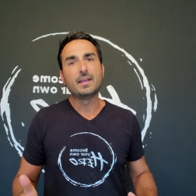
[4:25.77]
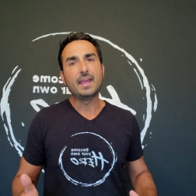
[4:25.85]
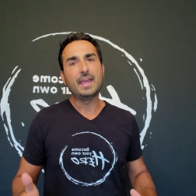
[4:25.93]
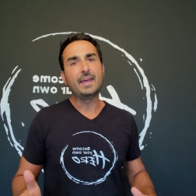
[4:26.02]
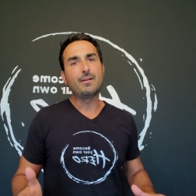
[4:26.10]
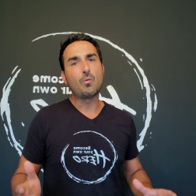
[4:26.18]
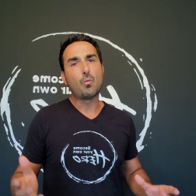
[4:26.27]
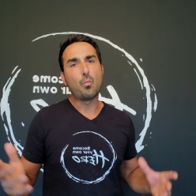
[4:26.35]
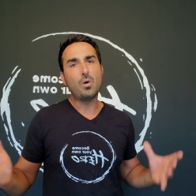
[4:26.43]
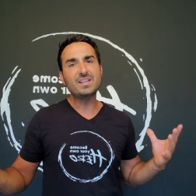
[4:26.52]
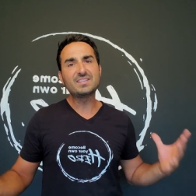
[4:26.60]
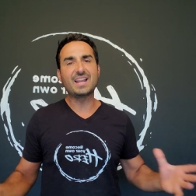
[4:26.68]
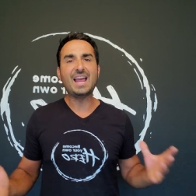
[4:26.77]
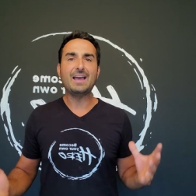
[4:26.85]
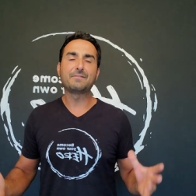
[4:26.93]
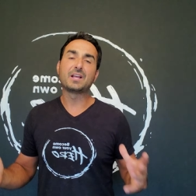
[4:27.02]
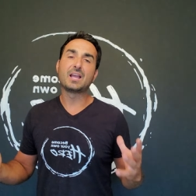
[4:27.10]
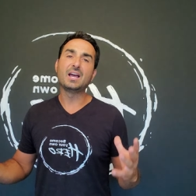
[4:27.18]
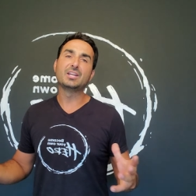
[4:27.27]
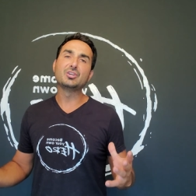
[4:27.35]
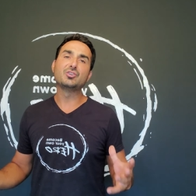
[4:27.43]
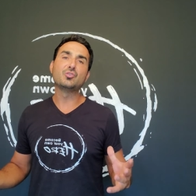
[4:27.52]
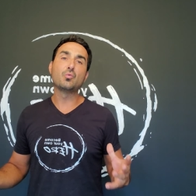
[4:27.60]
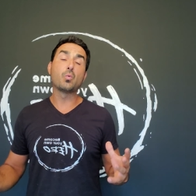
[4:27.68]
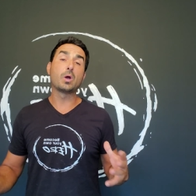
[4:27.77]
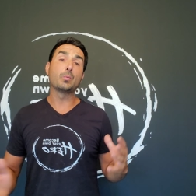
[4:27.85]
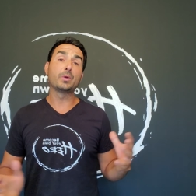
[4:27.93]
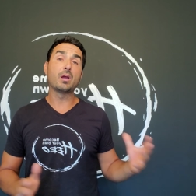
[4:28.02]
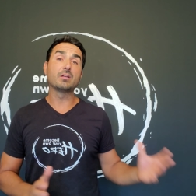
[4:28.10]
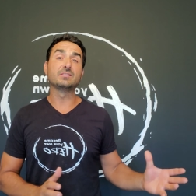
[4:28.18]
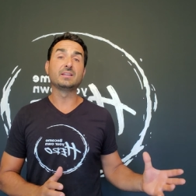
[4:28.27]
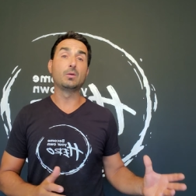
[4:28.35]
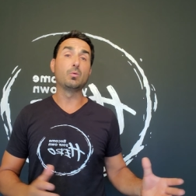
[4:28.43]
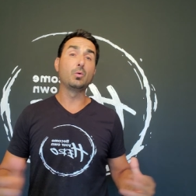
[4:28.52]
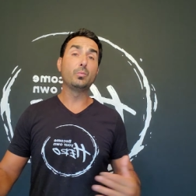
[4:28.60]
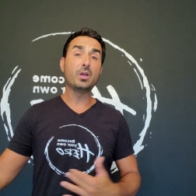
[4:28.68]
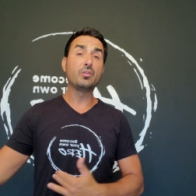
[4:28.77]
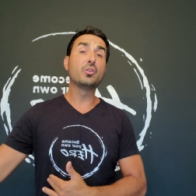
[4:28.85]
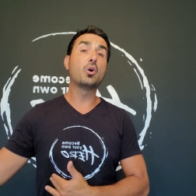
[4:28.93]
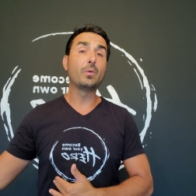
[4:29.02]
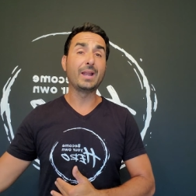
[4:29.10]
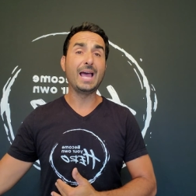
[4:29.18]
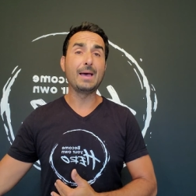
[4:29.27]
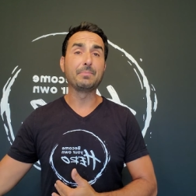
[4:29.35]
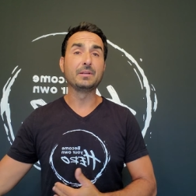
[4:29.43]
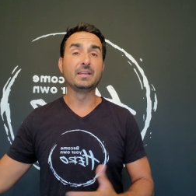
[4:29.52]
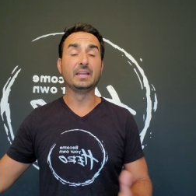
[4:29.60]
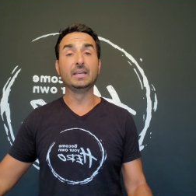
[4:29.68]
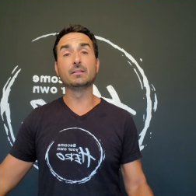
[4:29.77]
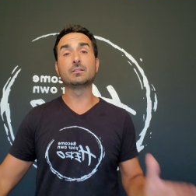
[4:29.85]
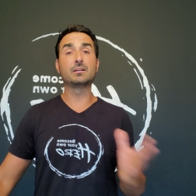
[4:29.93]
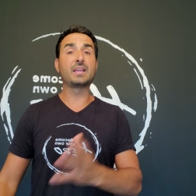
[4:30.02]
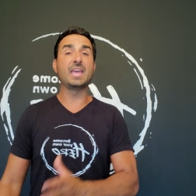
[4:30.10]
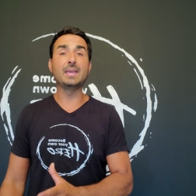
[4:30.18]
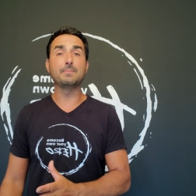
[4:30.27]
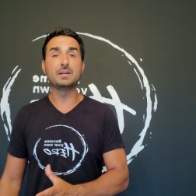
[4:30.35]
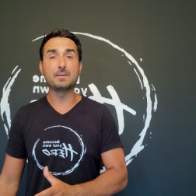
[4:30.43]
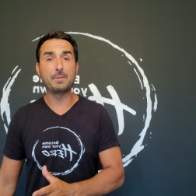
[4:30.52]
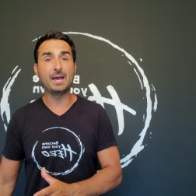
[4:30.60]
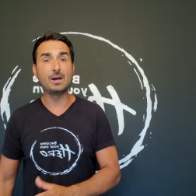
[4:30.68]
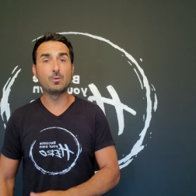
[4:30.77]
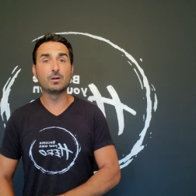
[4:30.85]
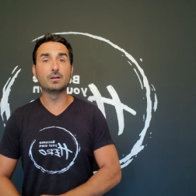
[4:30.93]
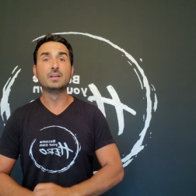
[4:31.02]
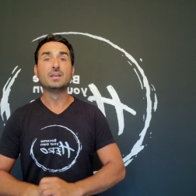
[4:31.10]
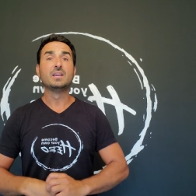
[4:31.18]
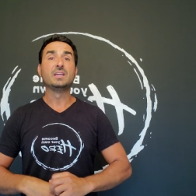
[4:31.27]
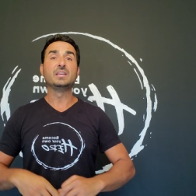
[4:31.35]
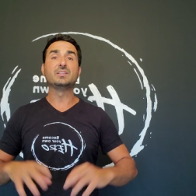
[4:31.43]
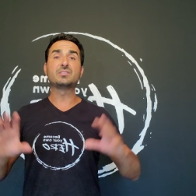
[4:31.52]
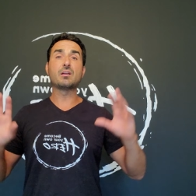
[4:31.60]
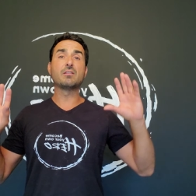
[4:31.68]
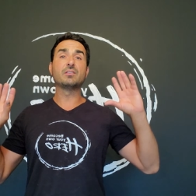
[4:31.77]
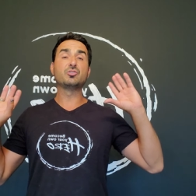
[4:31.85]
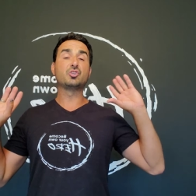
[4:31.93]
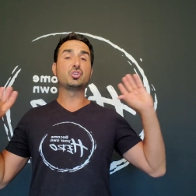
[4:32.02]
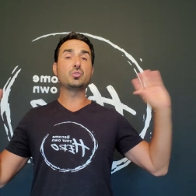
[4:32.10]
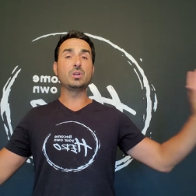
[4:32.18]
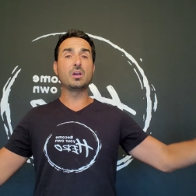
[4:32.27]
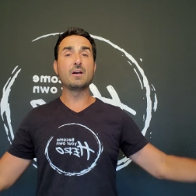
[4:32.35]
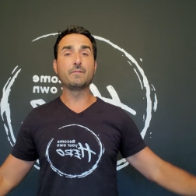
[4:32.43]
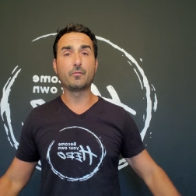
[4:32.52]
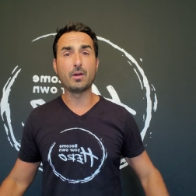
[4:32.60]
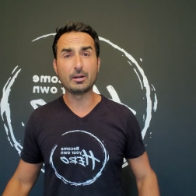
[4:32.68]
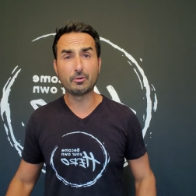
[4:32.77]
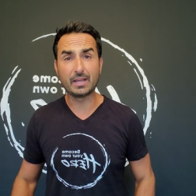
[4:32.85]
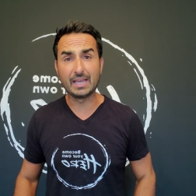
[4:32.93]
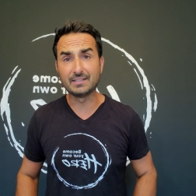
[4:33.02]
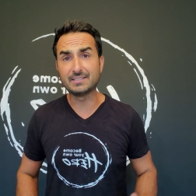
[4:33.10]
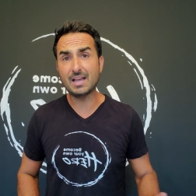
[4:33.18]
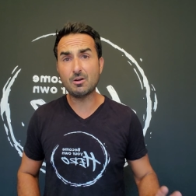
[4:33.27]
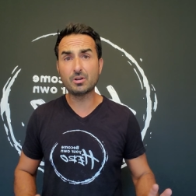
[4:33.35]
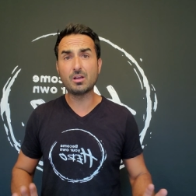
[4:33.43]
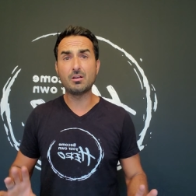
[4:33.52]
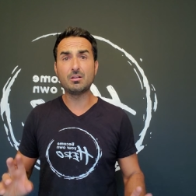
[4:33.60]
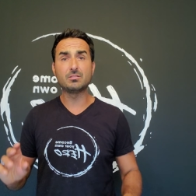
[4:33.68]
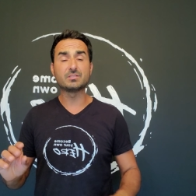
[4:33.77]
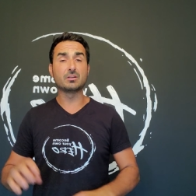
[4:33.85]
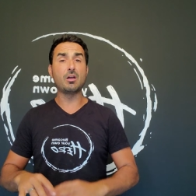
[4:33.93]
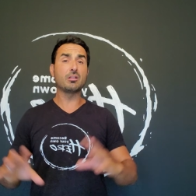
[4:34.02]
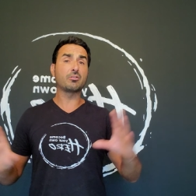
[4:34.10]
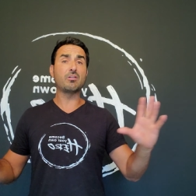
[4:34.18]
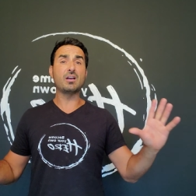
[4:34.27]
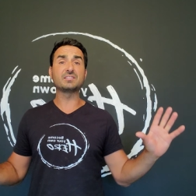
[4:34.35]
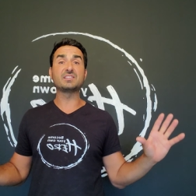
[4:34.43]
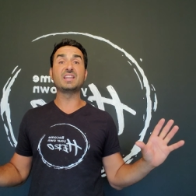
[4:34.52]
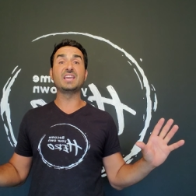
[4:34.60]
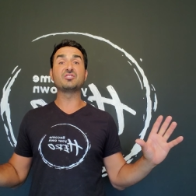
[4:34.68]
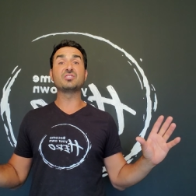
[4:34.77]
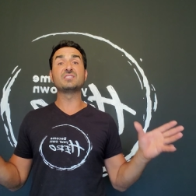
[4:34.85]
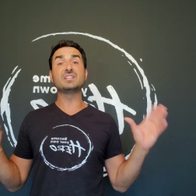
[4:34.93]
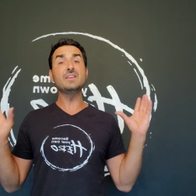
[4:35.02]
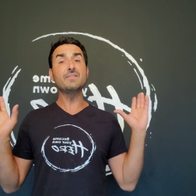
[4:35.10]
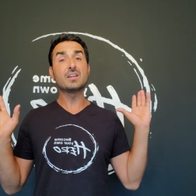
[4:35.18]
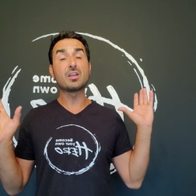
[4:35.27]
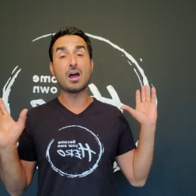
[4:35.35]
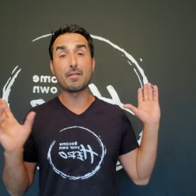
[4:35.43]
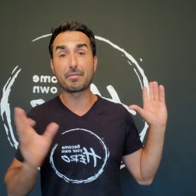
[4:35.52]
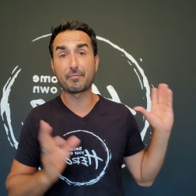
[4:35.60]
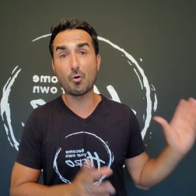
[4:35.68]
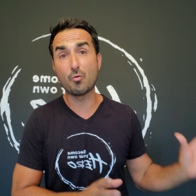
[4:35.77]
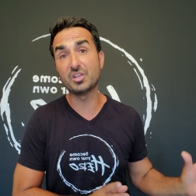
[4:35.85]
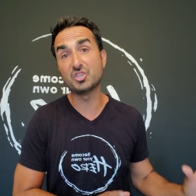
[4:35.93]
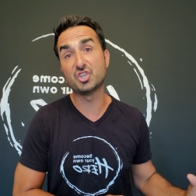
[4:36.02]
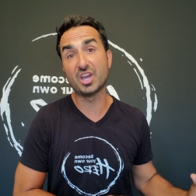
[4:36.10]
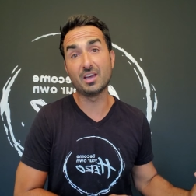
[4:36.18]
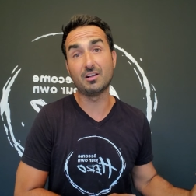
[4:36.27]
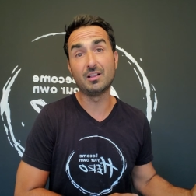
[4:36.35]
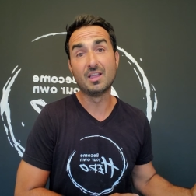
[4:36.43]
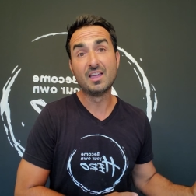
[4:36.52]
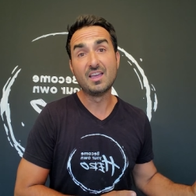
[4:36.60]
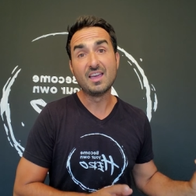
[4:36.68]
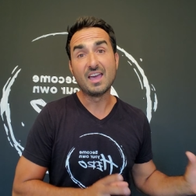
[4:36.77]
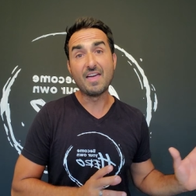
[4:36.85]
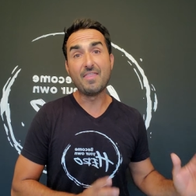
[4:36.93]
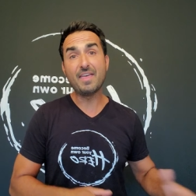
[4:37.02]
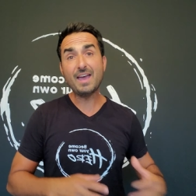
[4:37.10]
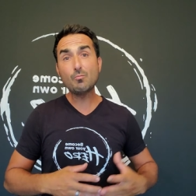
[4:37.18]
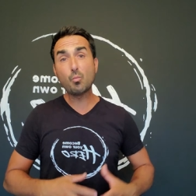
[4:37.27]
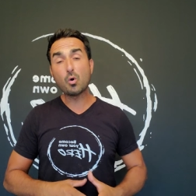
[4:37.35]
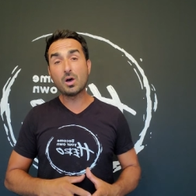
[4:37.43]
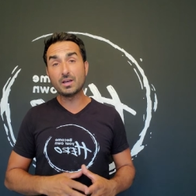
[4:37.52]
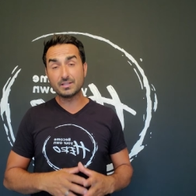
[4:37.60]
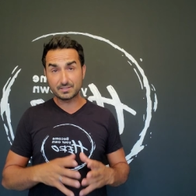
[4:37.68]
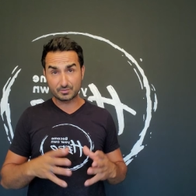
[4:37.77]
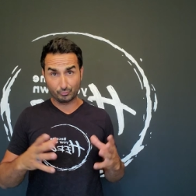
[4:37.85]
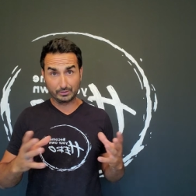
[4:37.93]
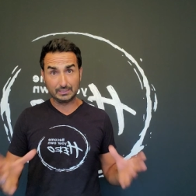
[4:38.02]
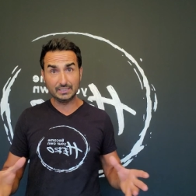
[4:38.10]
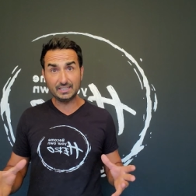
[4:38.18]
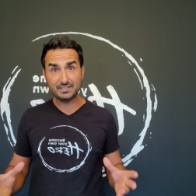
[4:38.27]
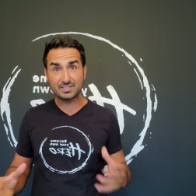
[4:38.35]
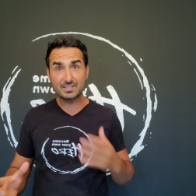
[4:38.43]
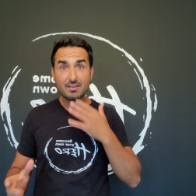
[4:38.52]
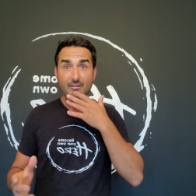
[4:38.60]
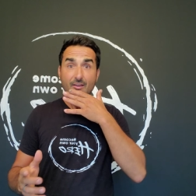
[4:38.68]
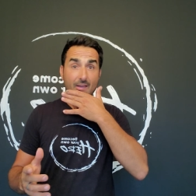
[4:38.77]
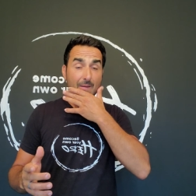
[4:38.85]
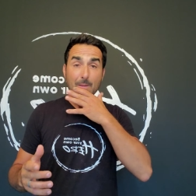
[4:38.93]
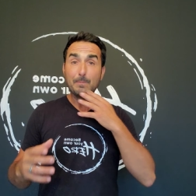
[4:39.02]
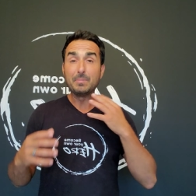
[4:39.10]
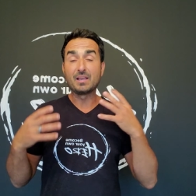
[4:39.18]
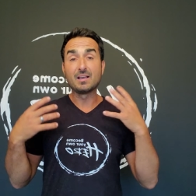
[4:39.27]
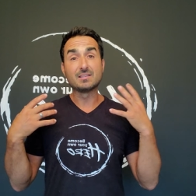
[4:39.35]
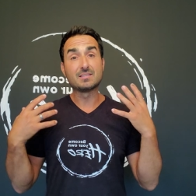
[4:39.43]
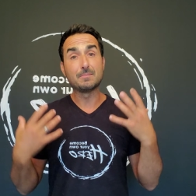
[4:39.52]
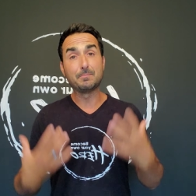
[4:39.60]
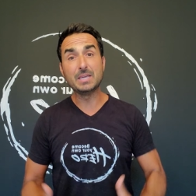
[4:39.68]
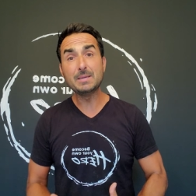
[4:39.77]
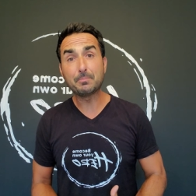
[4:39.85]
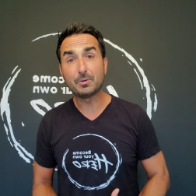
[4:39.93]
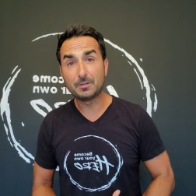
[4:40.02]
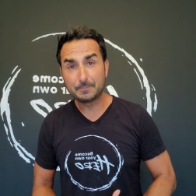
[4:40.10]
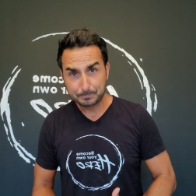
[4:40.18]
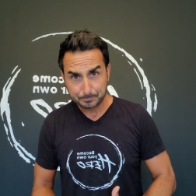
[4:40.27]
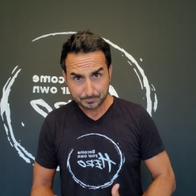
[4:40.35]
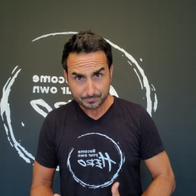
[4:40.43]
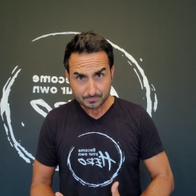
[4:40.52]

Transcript: And what does it have to kind of do where we are today? Well, we all know what happened. Hitler came into power. He started shooting off rhetoric at town halls and all across the nations. and even got thrown in jail and then was released because the people